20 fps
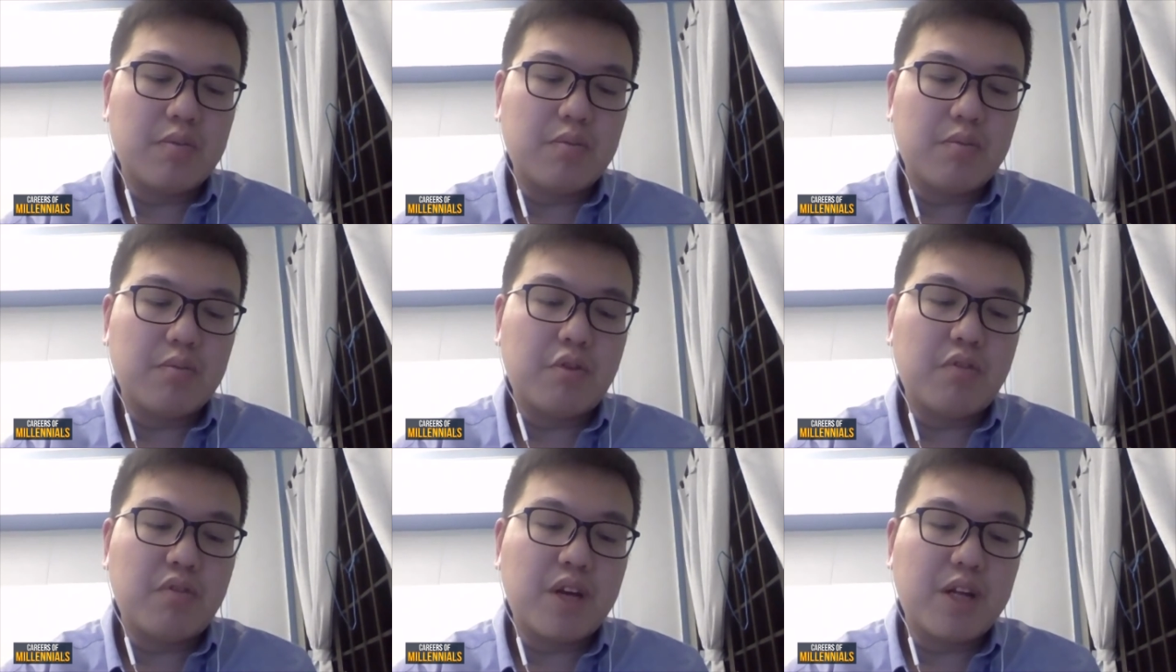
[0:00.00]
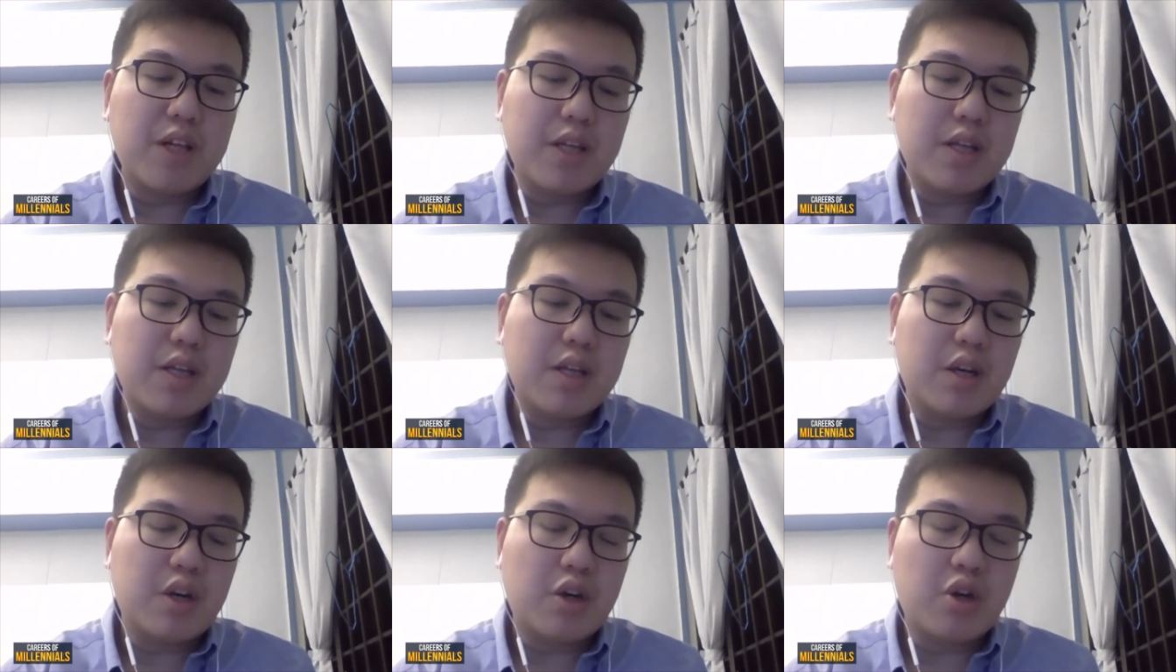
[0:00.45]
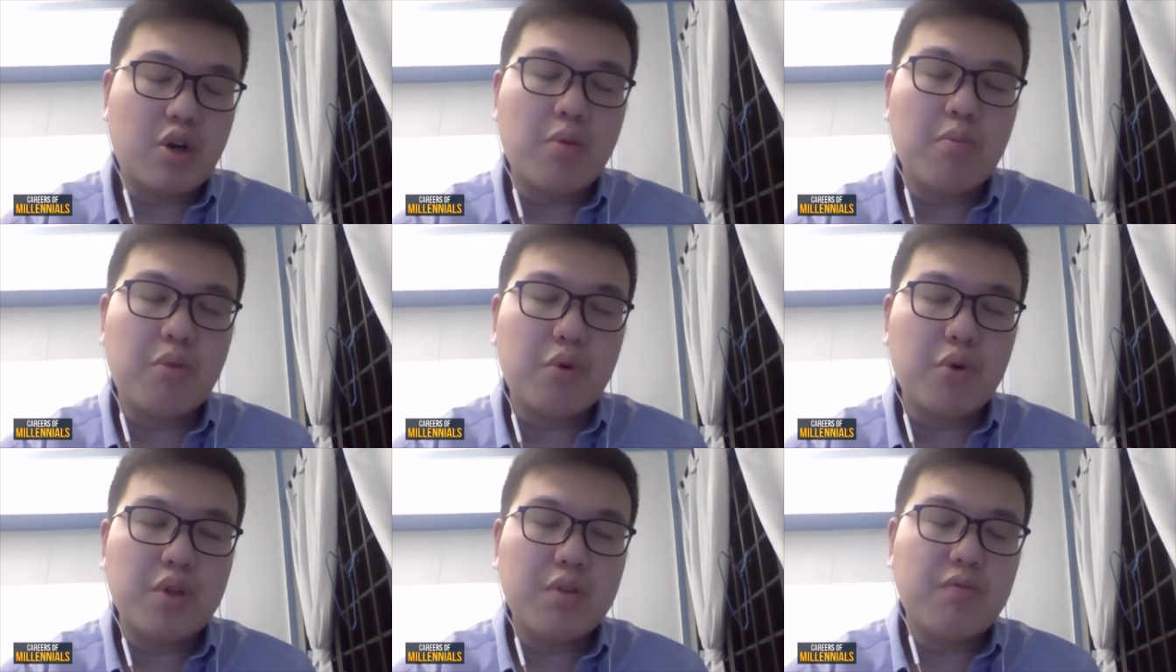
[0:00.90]
providing a
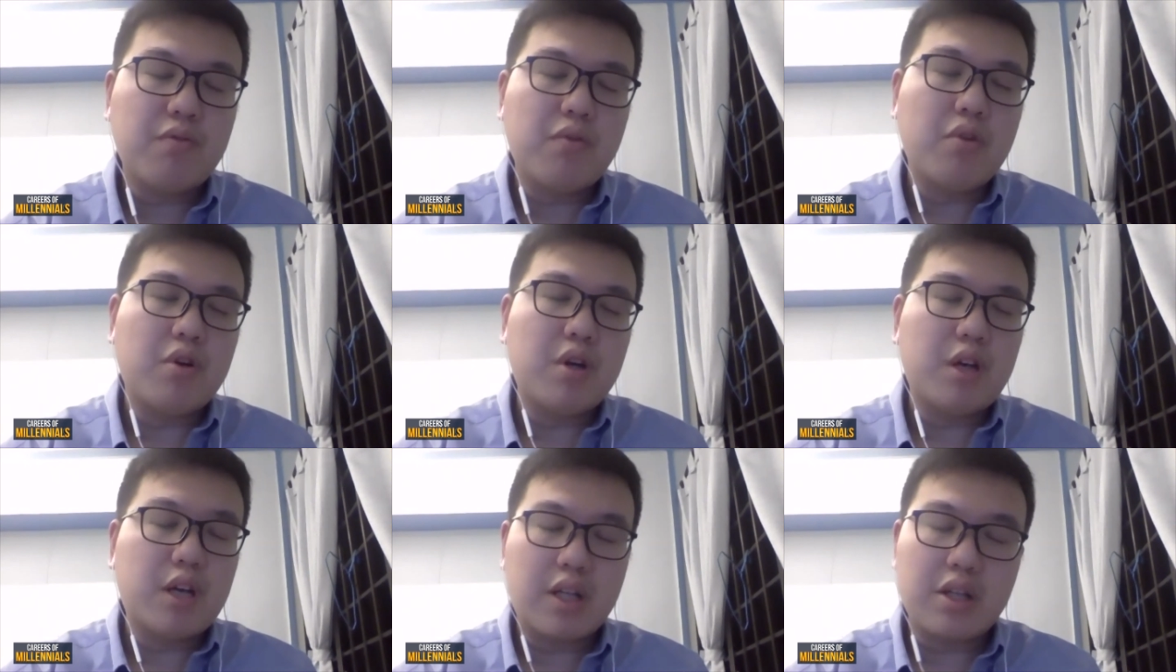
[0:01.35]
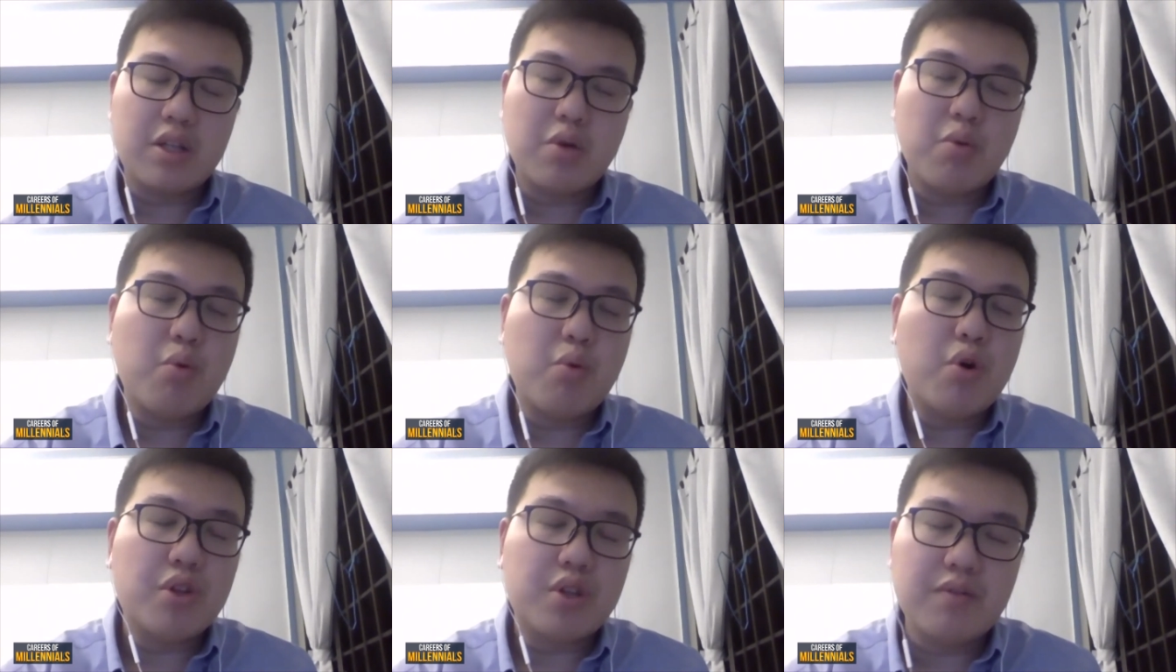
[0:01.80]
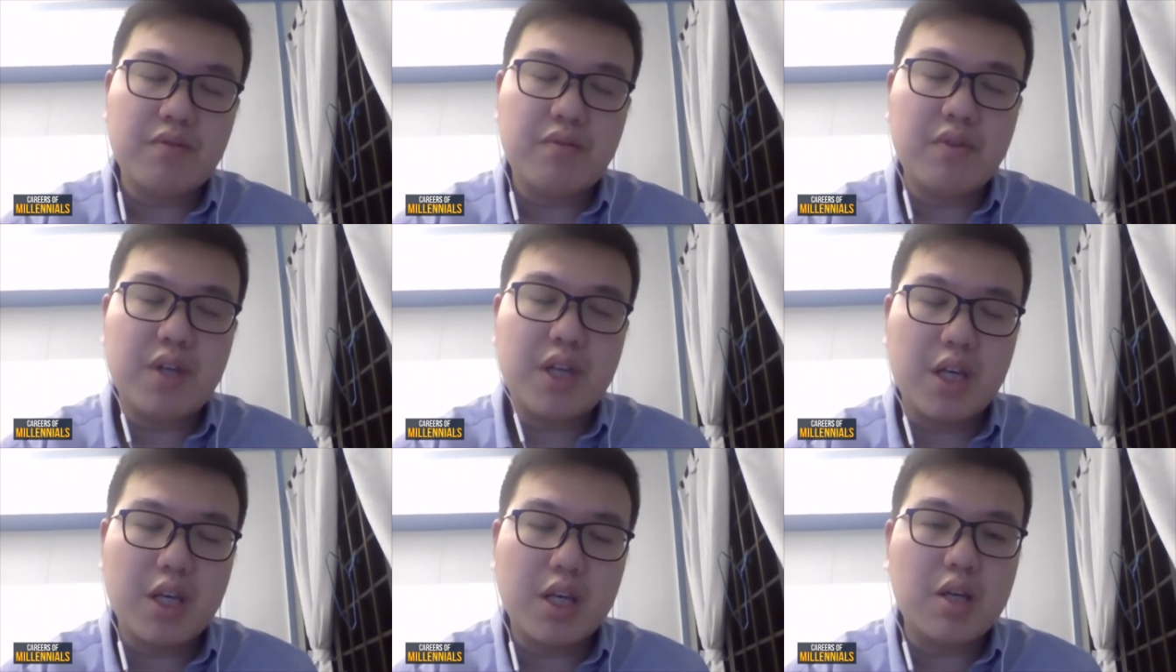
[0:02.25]
component for an underwater
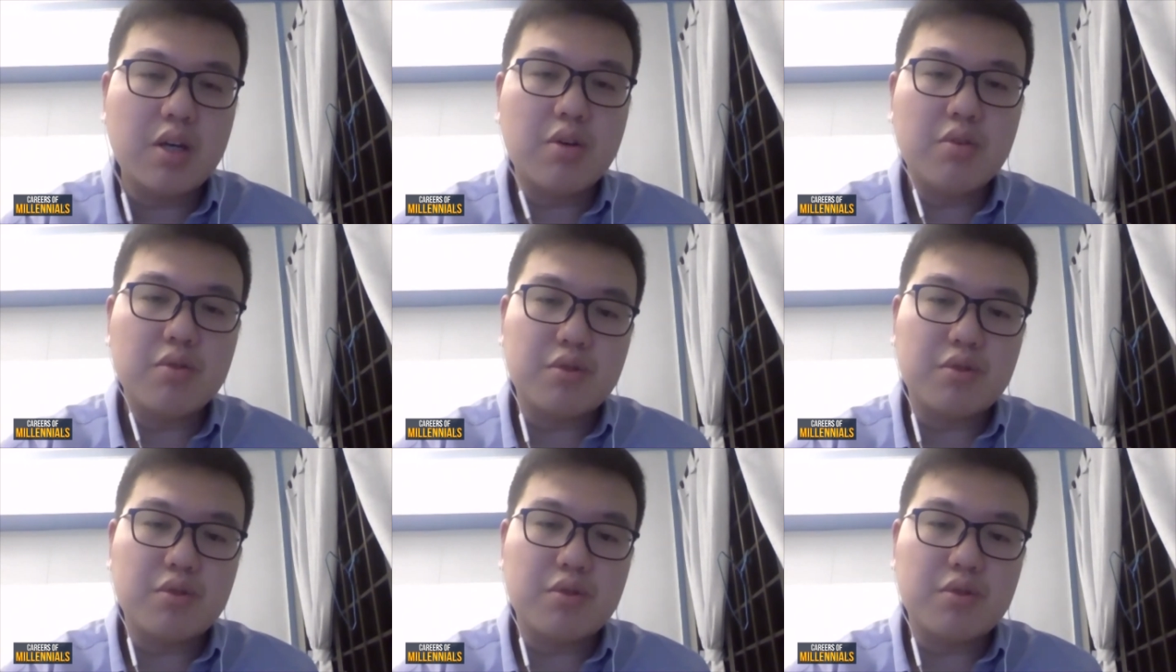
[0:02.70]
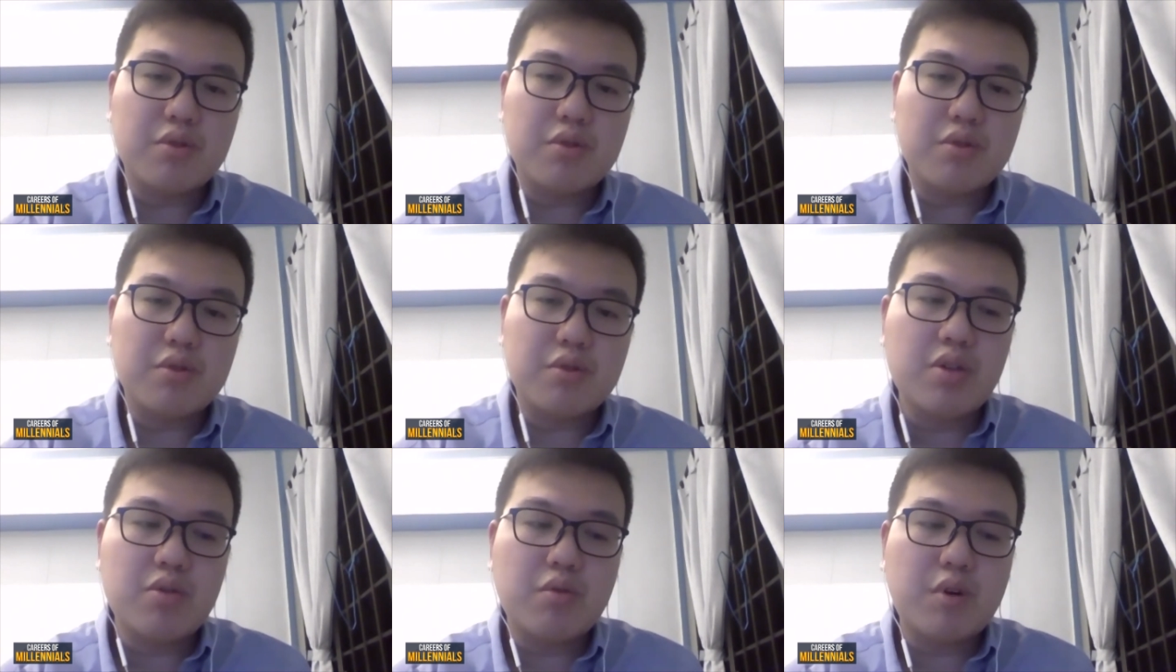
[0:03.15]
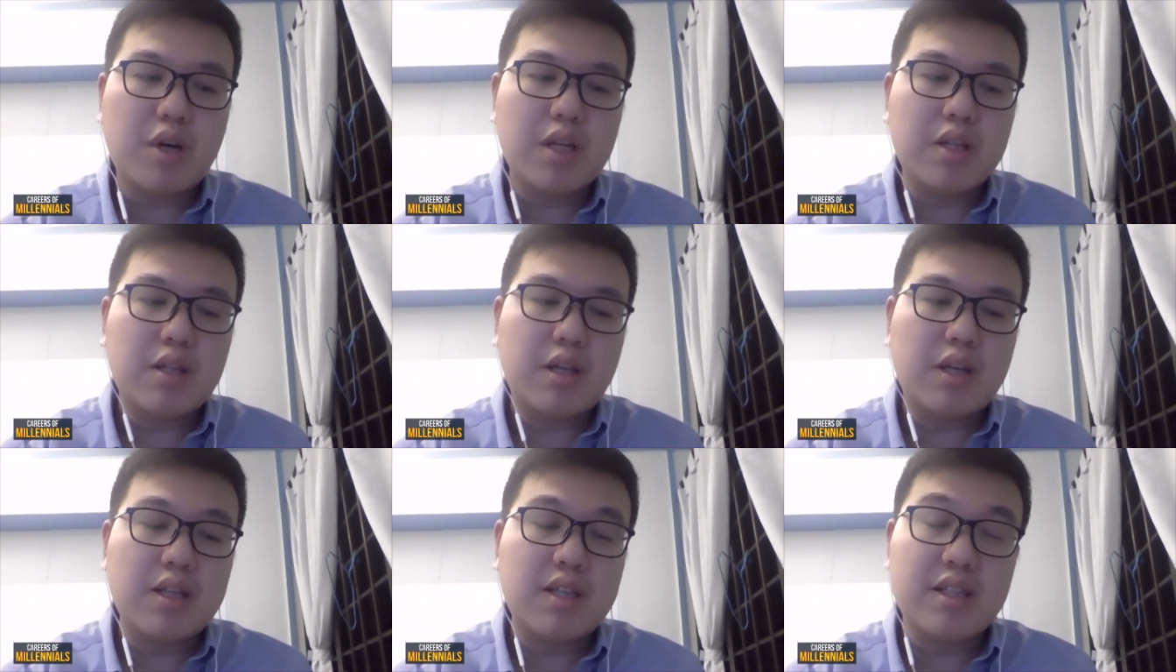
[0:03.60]
vehicle, so you need to
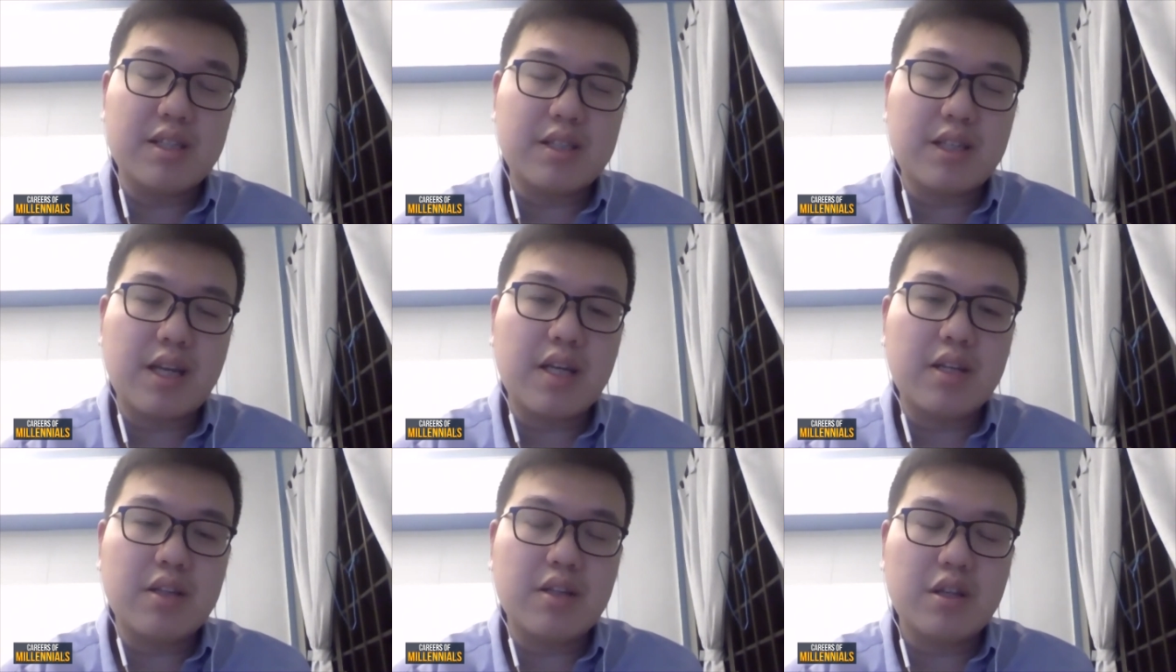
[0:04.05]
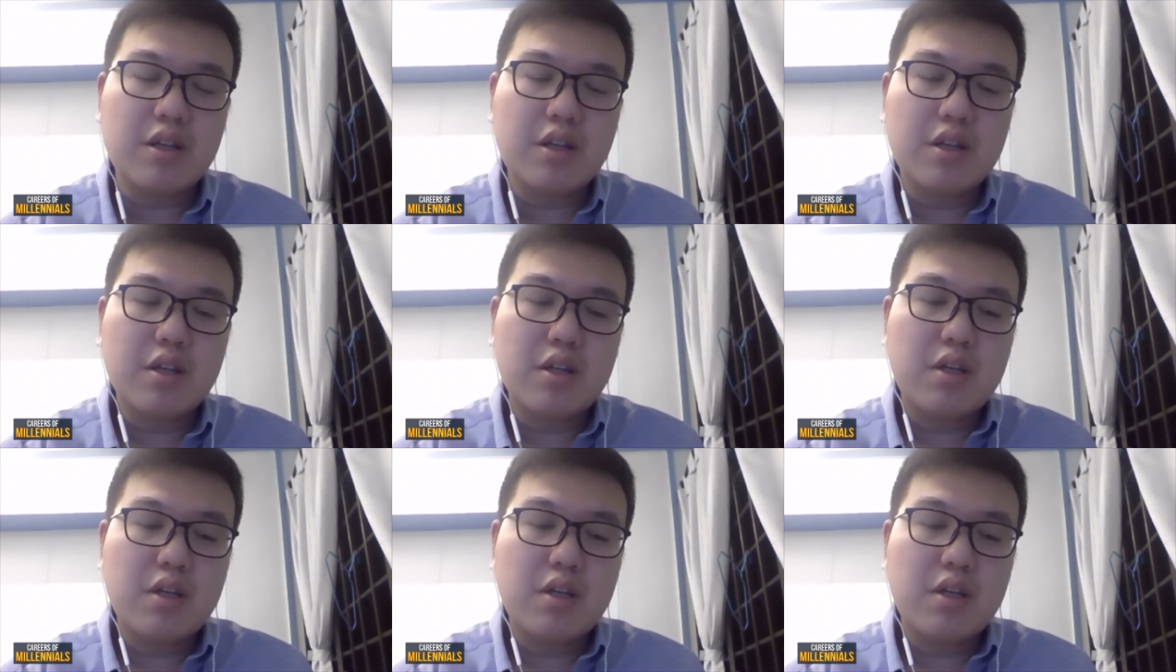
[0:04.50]
understand